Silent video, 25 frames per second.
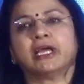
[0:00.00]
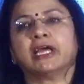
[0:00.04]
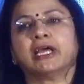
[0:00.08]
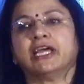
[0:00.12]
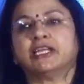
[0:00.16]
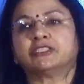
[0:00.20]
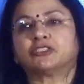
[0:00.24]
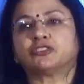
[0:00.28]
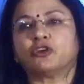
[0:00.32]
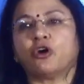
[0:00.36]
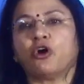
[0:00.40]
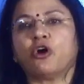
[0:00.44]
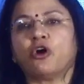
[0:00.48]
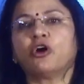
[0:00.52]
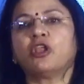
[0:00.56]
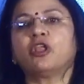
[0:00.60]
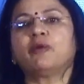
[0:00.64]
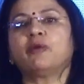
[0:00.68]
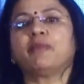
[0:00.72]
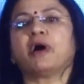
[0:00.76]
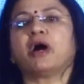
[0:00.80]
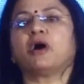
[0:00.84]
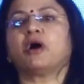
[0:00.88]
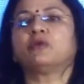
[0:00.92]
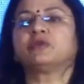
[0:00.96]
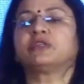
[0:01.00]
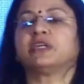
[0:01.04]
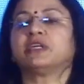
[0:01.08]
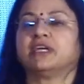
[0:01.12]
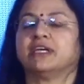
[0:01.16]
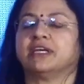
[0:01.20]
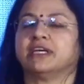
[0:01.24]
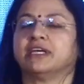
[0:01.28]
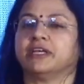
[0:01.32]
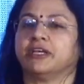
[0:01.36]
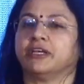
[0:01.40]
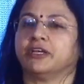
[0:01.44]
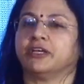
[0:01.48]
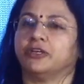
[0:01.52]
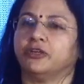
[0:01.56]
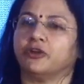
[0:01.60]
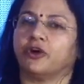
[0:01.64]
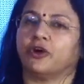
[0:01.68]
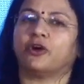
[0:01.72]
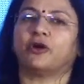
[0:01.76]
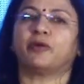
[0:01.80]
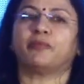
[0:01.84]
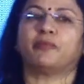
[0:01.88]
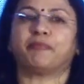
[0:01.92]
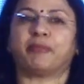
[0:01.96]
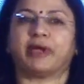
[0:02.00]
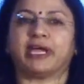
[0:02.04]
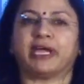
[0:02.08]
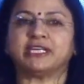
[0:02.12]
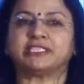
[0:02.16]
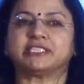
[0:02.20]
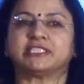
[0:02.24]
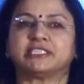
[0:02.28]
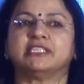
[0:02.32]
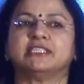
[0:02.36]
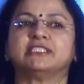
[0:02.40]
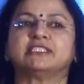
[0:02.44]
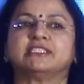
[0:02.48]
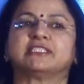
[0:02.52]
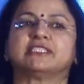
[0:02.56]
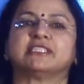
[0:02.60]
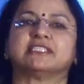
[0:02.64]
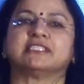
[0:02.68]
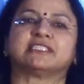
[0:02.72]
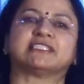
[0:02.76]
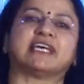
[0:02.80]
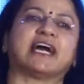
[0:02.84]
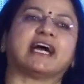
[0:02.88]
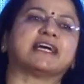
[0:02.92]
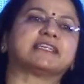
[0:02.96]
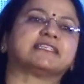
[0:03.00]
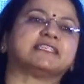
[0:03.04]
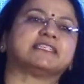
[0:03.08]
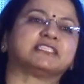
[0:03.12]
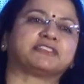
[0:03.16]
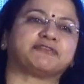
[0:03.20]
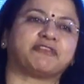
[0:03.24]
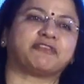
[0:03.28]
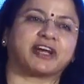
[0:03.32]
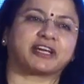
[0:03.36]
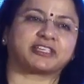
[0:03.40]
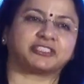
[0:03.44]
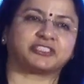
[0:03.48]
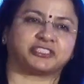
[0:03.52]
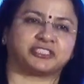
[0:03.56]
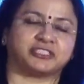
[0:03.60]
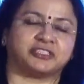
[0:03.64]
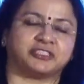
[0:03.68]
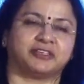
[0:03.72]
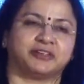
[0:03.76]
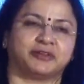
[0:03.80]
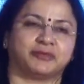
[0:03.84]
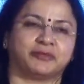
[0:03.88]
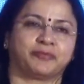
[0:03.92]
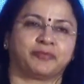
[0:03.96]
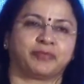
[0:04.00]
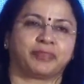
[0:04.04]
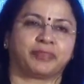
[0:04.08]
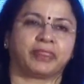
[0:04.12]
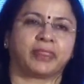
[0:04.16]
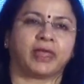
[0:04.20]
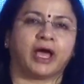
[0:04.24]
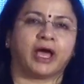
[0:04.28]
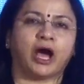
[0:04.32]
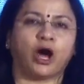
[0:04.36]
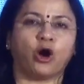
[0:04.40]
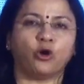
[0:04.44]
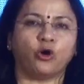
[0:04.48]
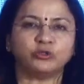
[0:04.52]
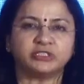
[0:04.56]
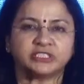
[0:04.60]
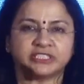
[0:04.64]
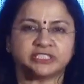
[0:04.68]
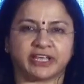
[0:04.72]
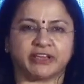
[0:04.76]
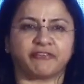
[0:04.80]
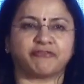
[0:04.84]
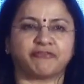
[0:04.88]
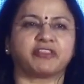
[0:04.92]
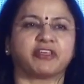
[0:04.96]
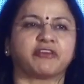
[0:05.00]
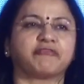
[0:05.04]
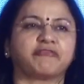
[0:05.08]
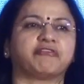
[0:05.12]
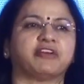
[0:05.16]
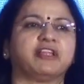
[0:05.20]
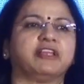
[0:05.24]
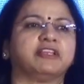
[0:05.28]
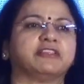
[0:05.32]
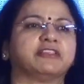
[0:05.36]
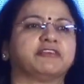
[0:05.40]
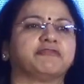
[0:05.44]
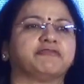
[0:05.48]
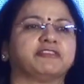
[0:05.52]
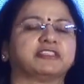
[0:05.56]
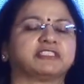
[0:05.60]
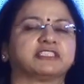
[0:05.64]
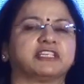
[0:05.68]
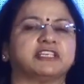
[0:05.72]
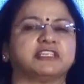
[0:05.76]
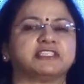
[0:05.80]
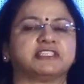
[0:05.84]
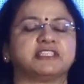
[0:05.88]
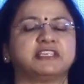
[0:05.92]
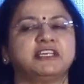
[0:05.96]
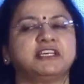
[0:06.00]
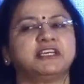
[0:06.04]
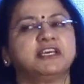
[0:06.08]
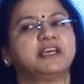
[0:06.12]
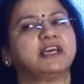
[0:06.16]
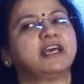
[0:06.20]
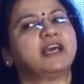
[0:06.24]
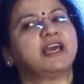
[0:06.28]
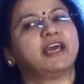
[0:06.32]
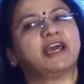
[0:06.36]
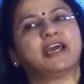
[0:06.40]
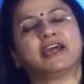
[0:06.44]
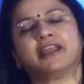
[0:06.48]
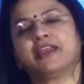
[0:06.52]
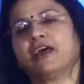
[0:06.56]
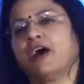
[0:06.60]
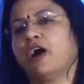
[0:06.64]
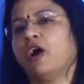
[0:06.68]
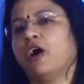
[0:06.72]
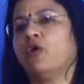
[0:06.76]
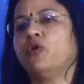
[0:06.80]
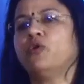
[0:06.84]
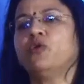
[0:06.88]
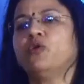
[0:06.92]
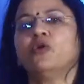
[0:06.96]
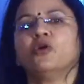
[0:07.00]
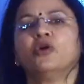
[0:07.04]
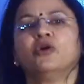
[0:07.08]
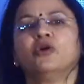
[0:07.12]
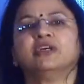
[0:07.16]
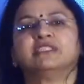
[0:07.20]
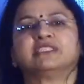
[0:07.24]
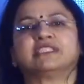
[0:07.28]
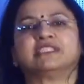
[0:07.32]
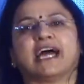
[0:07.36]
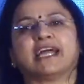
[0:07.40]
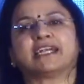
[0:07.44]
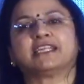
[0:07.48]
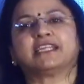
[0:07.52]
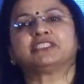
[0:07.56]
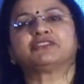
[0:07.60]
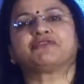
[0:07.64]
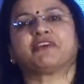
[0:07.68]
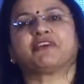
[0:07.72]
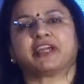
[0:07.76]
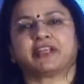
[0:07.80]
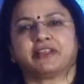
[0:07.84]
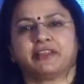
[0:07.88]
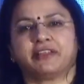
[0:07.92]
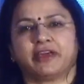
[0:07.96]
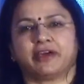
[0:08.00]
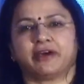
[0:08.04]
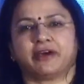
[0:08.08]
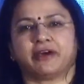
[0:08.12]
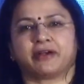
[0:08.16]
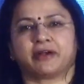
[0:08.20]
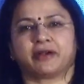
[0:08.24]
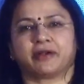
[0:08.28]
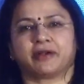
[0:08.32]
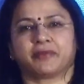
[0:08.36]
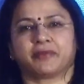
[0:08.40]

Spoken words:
It's all about your patient's satisfaction, how safe they feel in the facility and how satisfied they are.